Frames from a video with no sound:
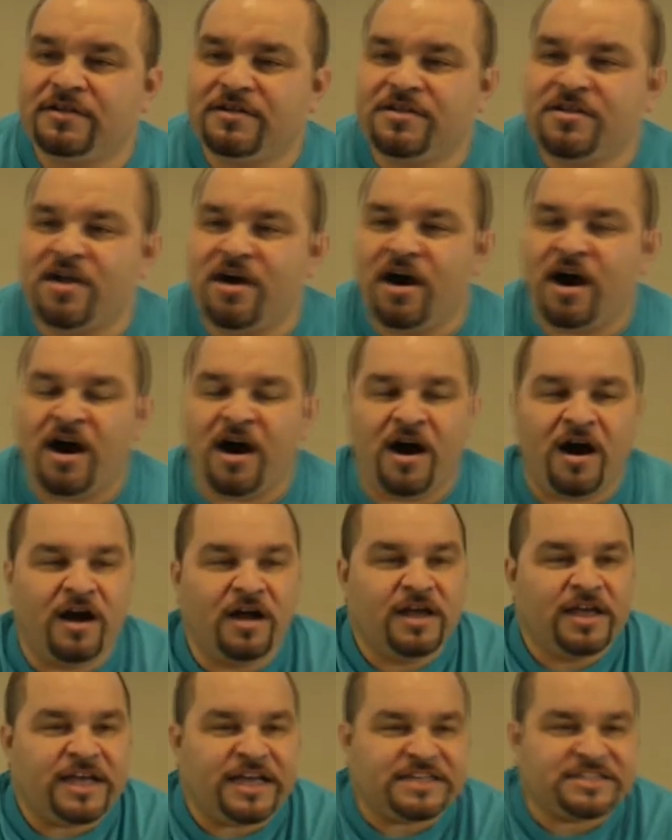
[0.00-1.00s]

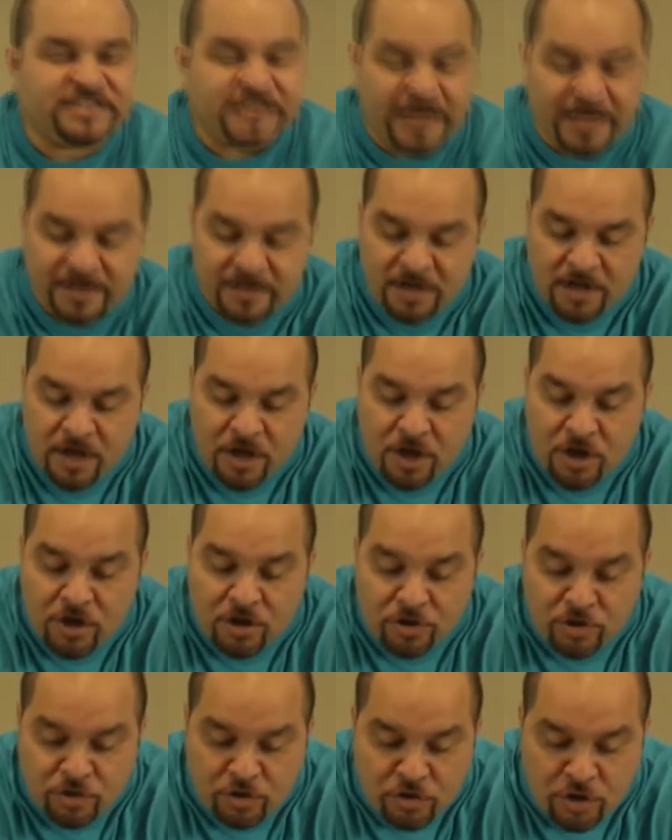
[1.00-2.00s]
No. He said,
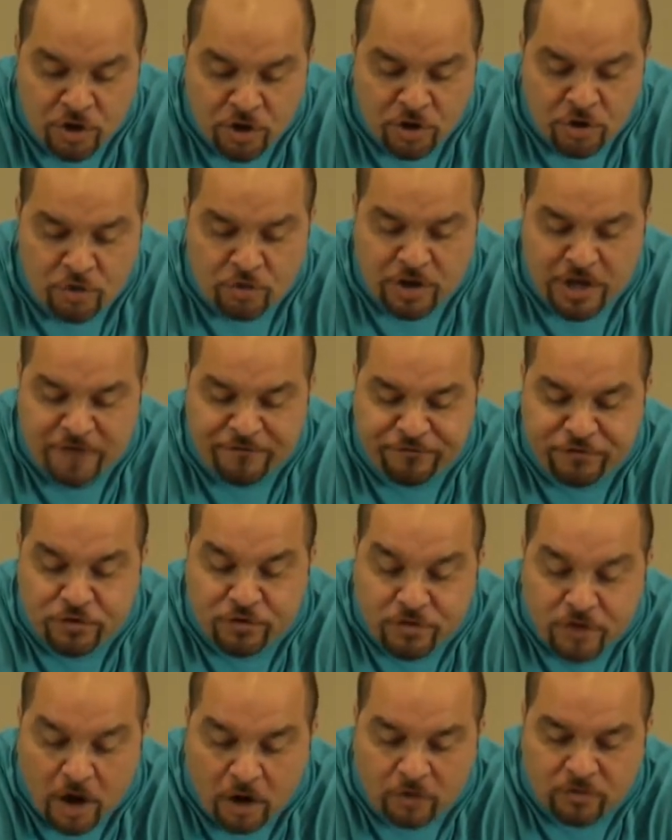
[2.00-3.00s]
you, if
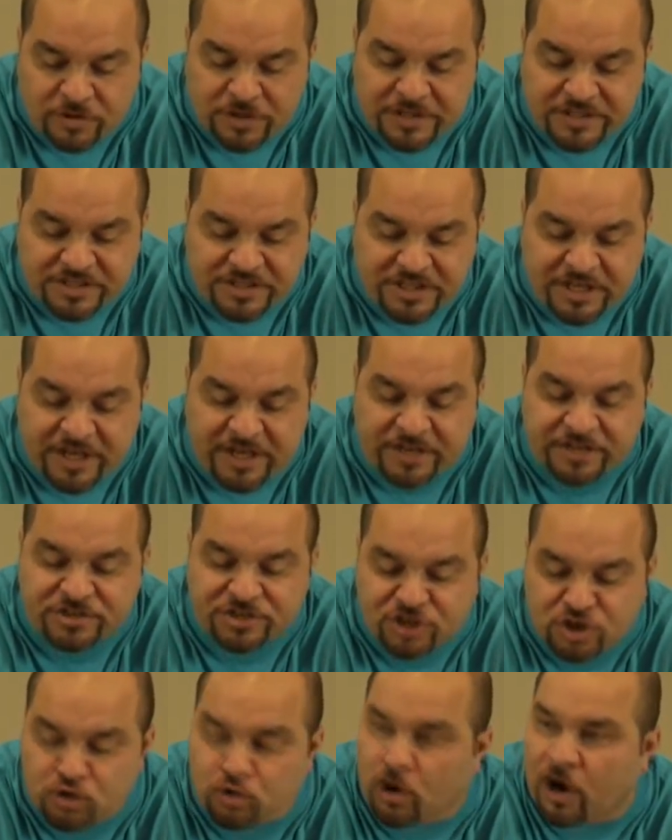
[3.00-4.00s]
you know these
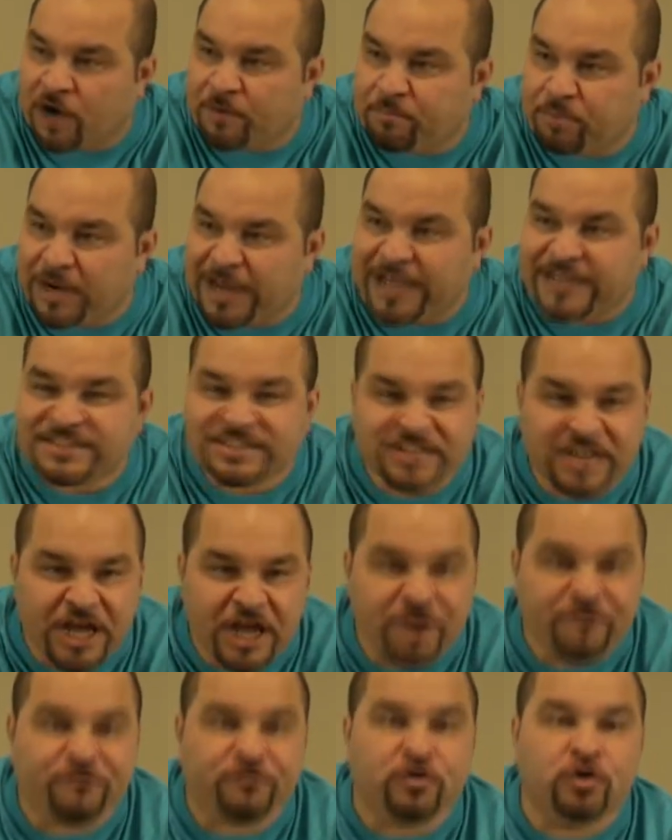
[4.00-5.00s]
things, you are blessed
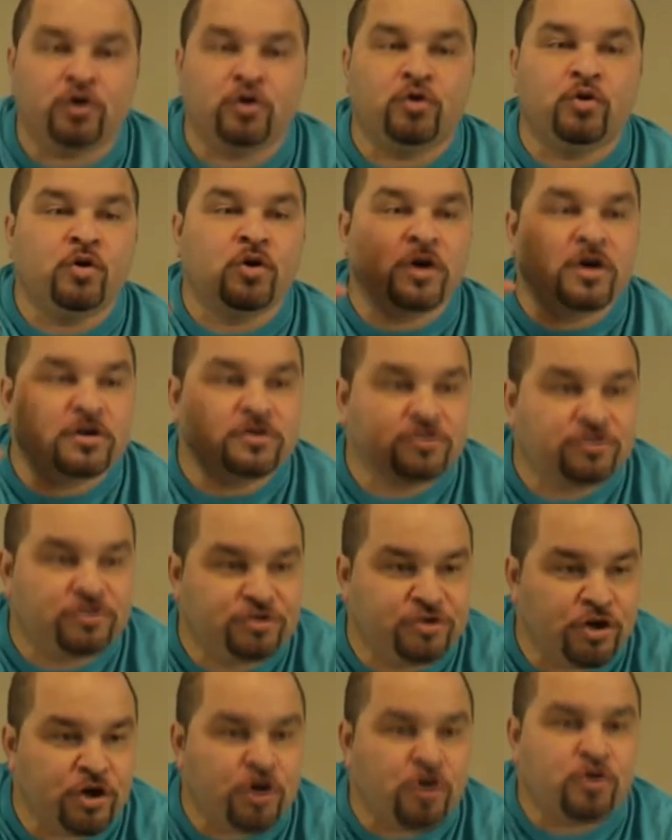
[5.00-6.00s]
if you
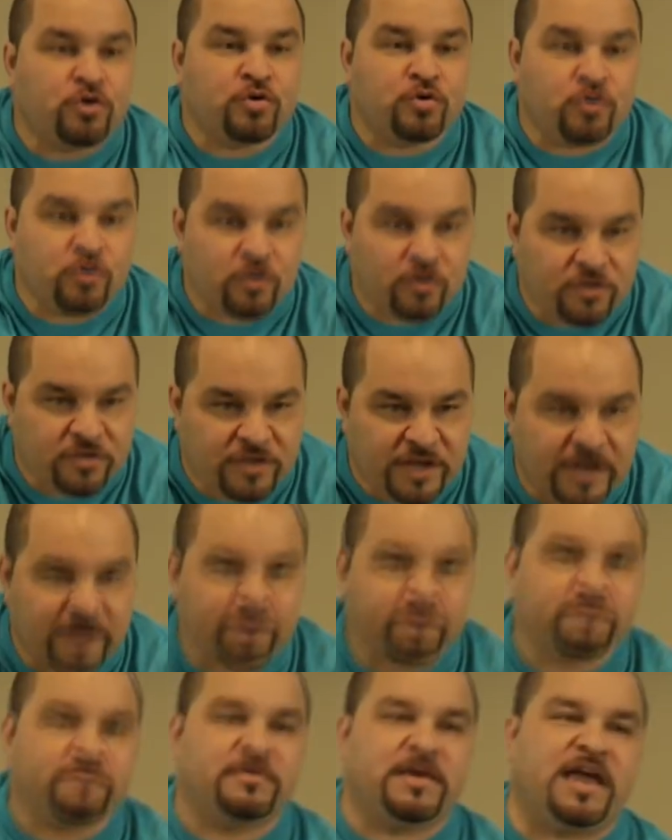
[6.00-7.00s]
do
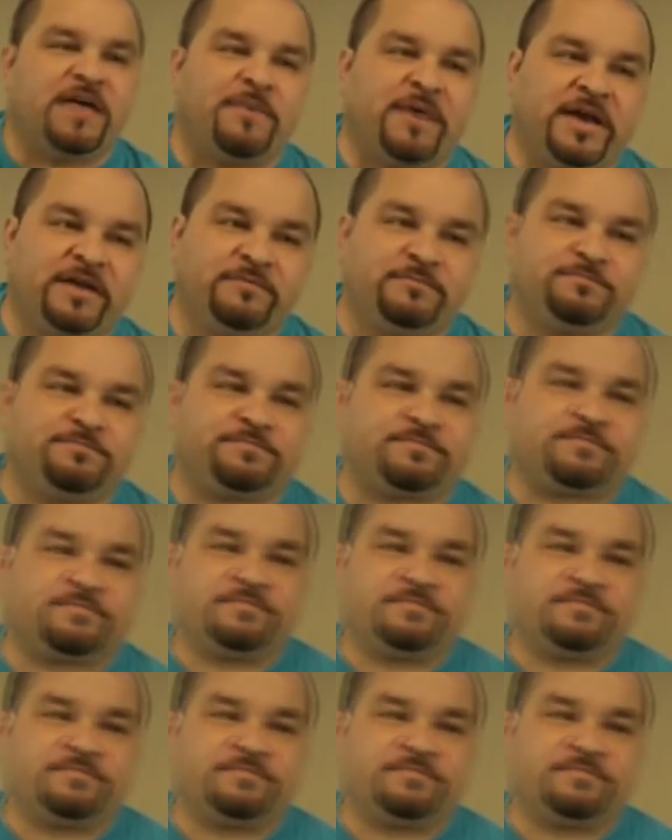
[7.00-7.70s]
them. Amen.